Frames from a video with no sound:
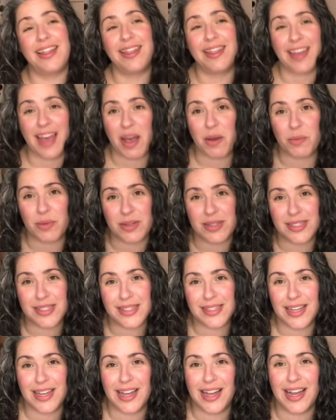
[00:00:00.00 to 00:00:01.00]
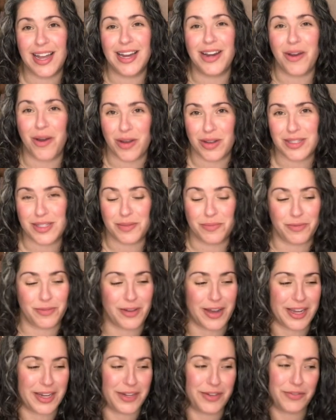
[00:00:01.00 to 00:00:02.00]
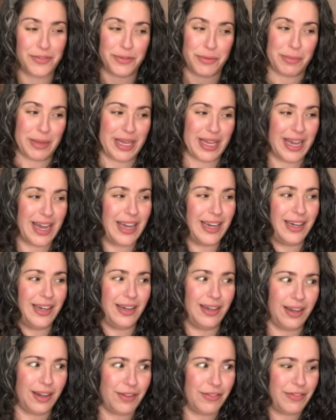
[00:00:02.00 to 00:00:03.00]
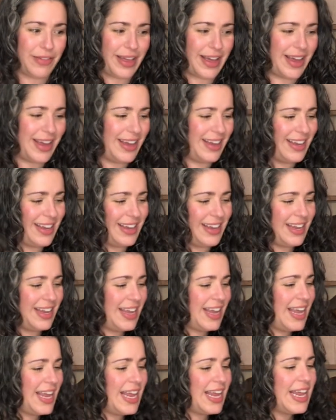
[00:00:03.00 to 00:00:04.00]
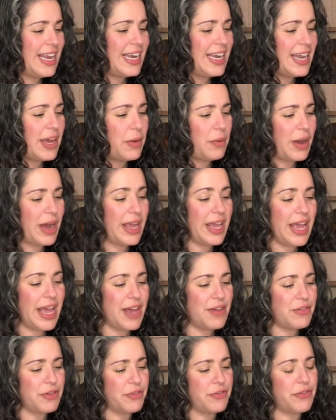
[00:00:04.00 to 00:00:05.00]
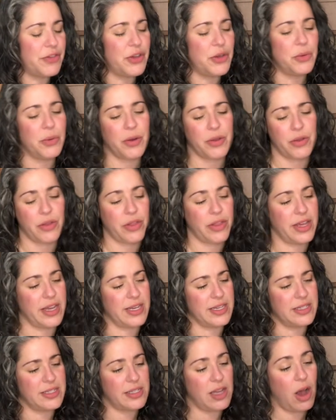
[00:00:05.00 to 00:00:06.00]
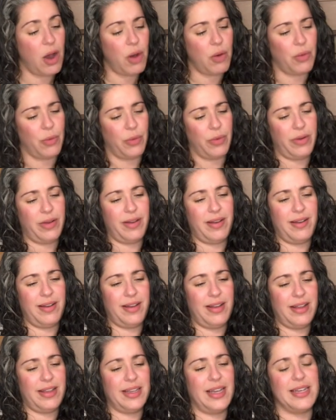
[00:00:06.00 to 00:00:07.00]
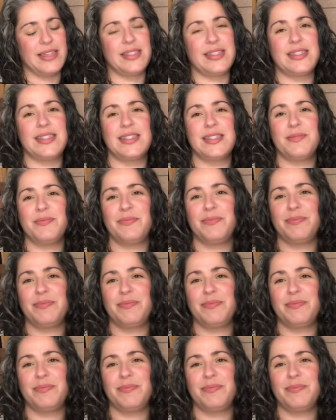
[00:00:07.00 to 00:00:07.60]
that was an awesome find for me. I love that. Now I have a few other things. Oh, yes.